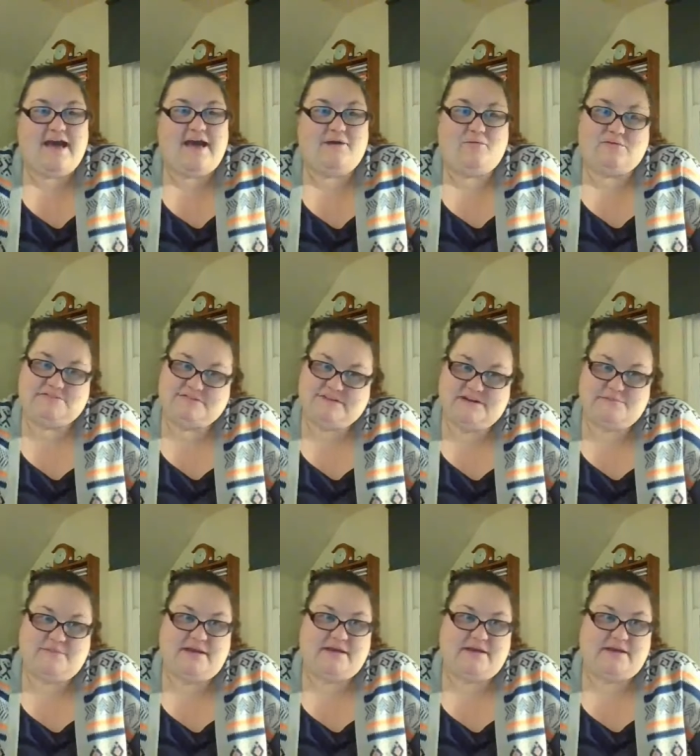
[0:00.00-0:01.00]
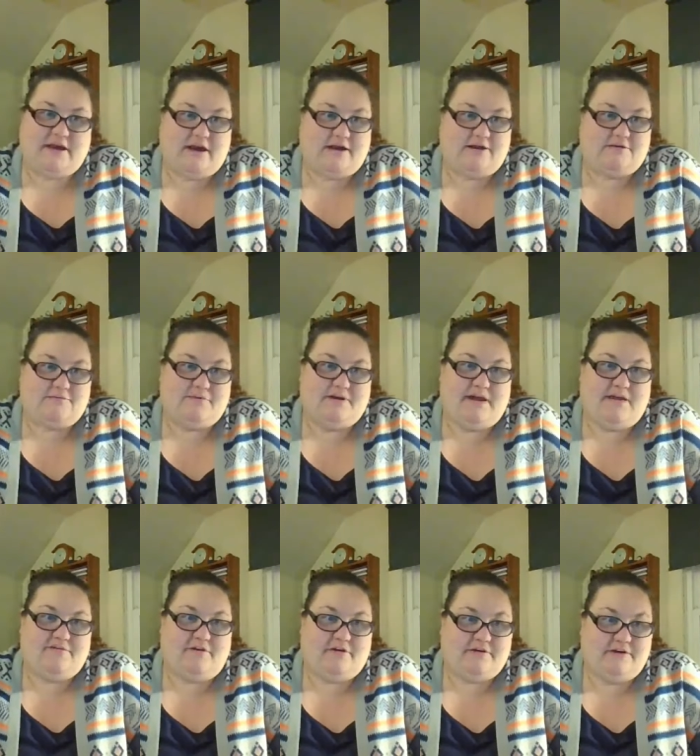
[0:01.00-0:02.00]
I was going to make a card, but
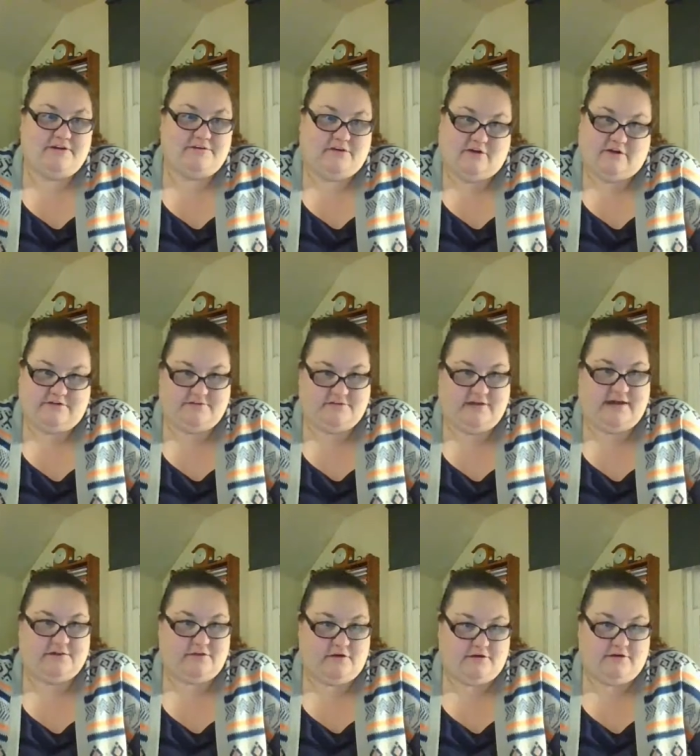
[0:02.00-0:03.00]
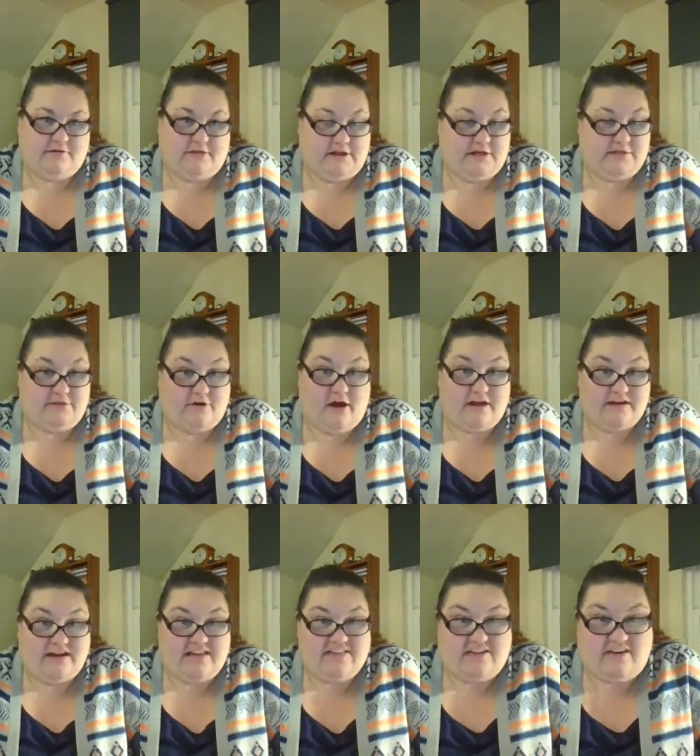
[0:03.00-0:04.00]
I've already talked a lot longer than I thought.
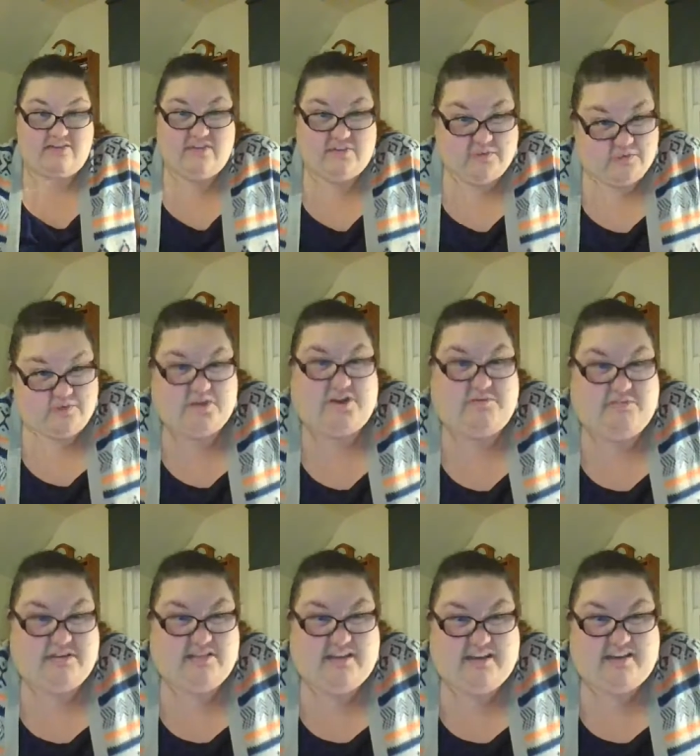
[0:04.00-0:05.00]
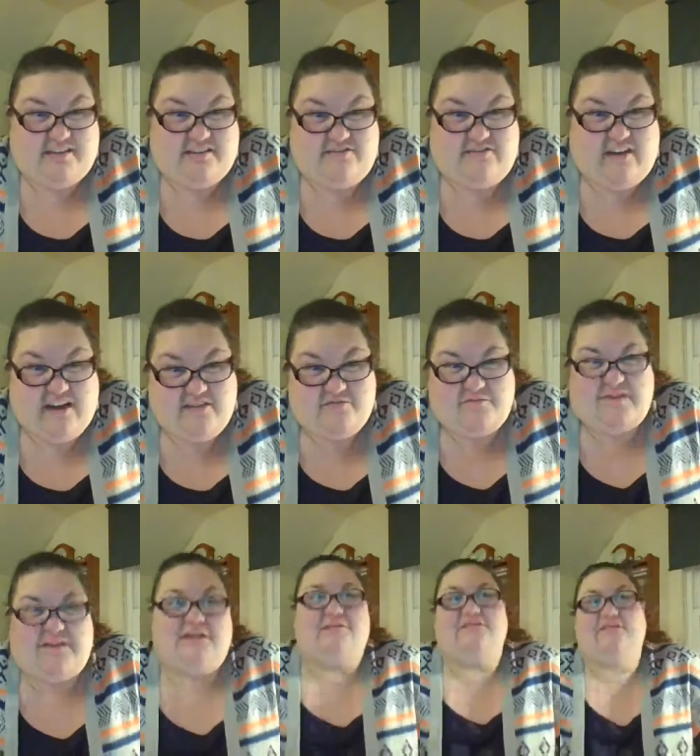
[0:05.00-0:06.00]
I thought this was going to be like five
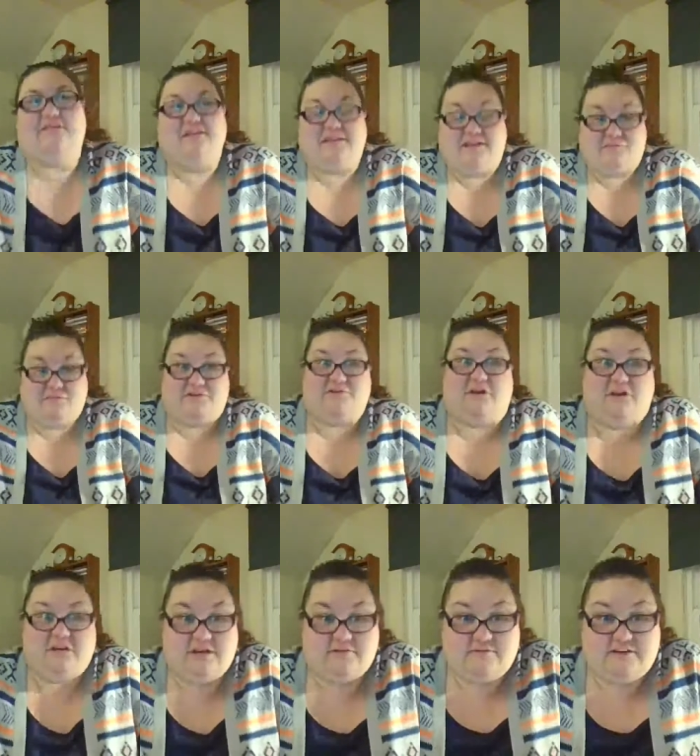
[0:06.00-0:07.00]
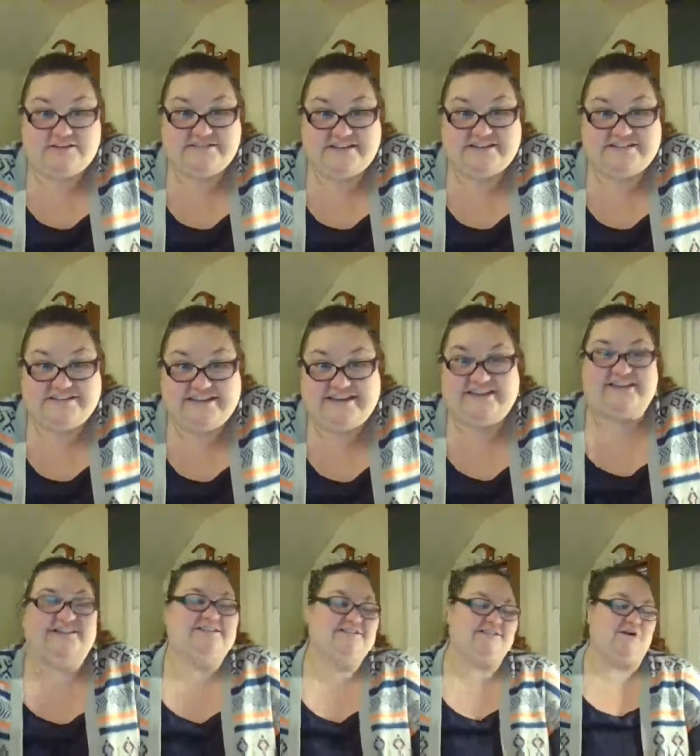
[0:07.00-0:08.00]
minutes, and I've been talking for 16.
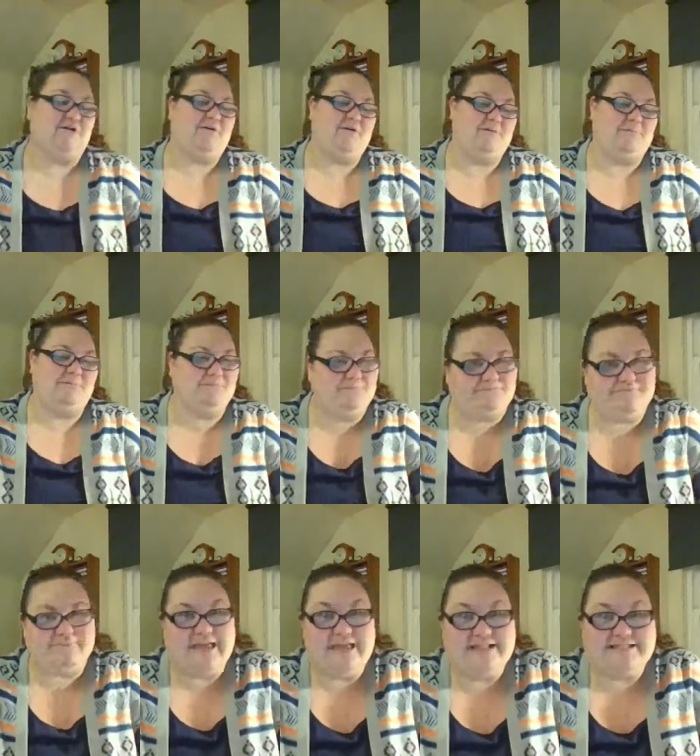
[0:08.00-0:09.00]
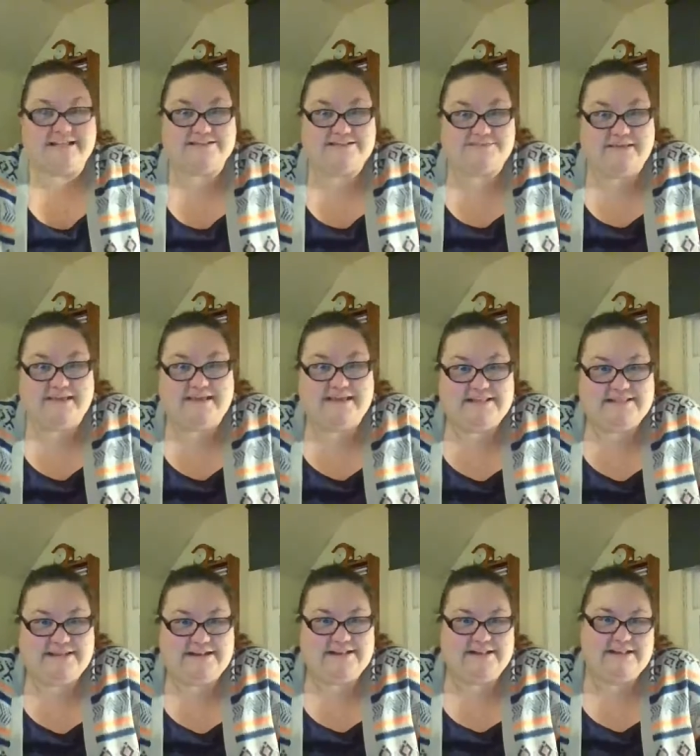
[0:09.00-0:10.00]
So that's me,
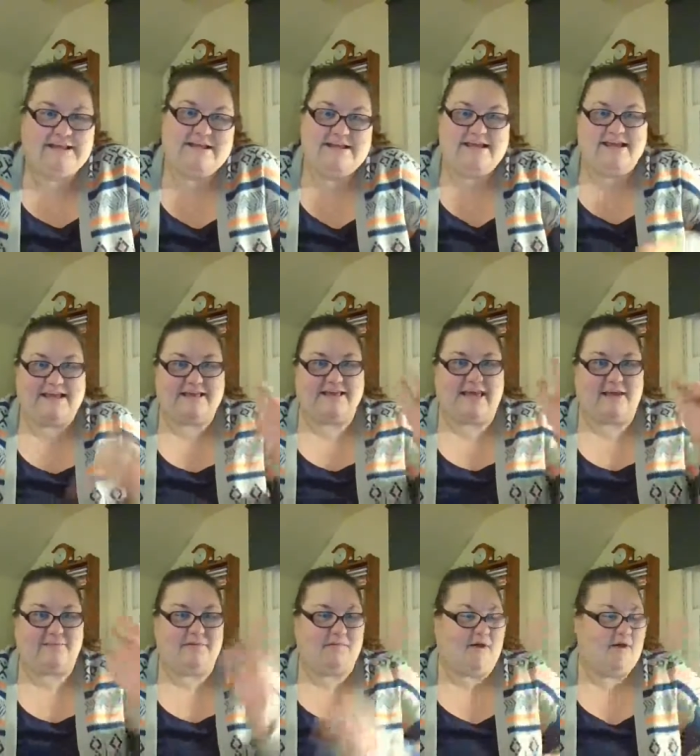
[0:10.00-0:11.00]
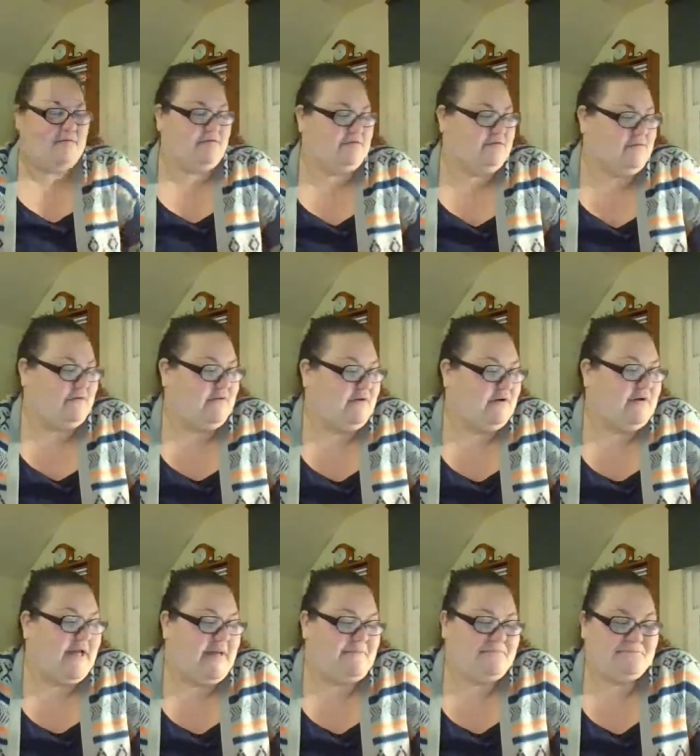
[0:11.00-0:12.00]
little Gabby mouth. So, all
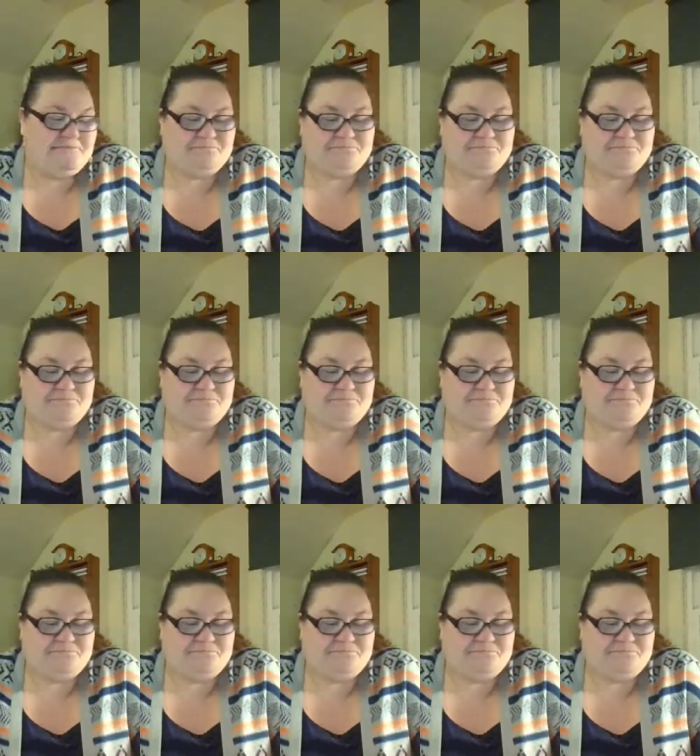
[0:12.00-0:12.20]
right.